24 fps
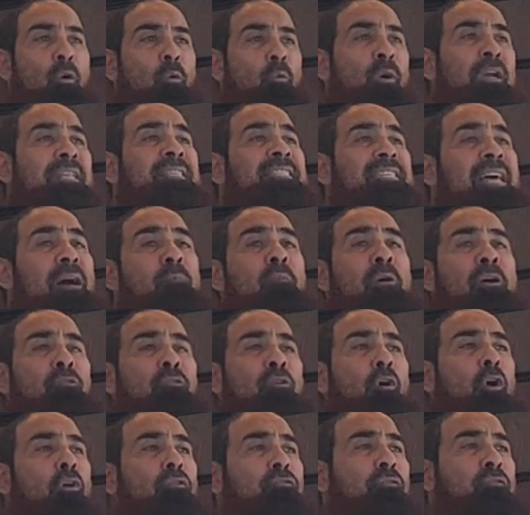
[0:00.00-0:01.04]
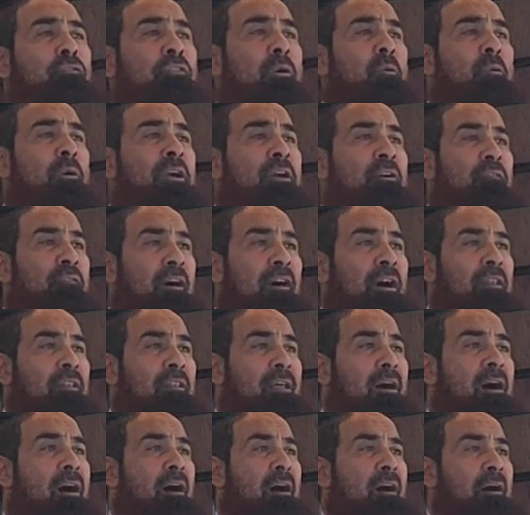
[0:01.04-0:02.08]
When someone called to the way of
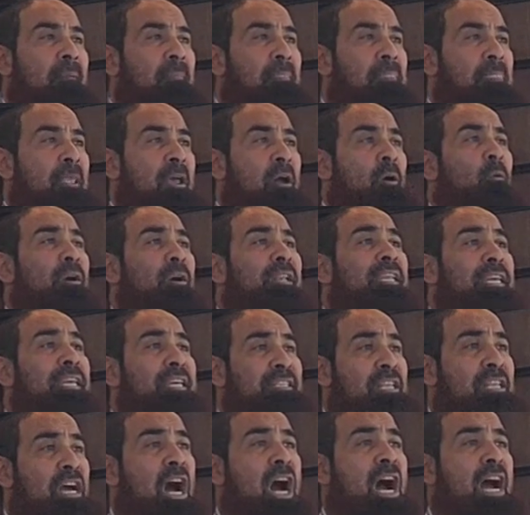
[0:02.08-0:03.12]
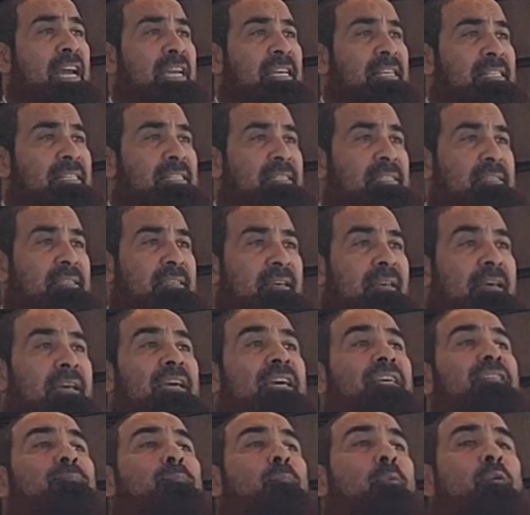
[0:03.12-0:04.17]
Allah, when he dies,
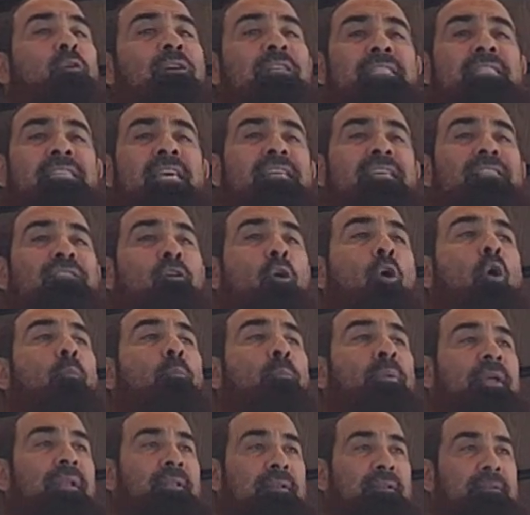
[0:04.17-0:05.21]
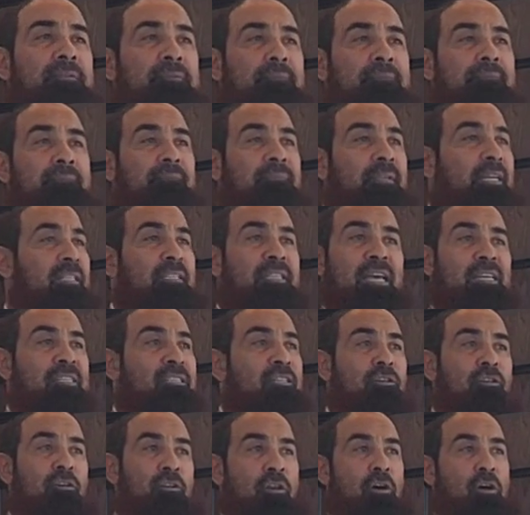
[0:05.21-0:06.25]
his book stays open. It
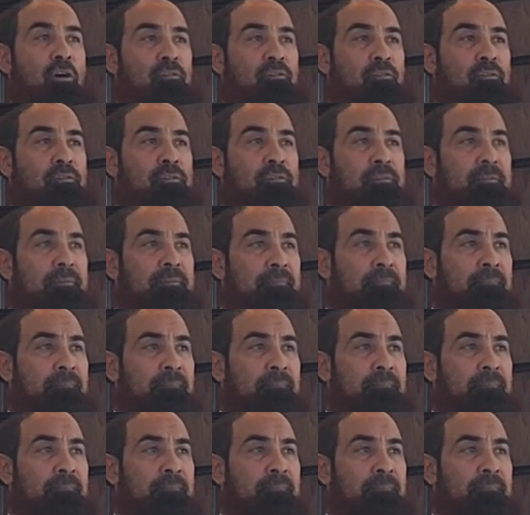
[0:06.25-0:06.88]
doesn't close.